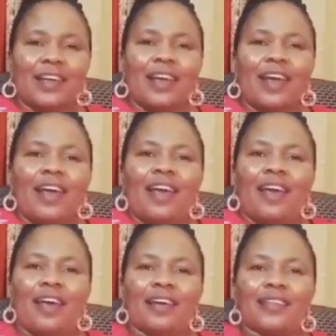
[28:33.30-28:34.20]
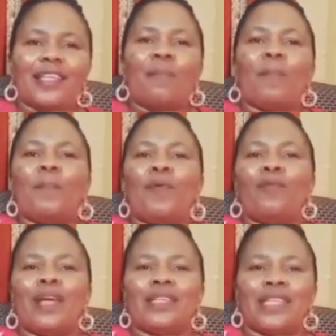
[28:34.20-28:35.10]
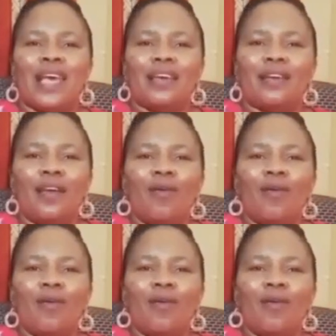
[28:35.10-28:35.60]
uh, some people may say,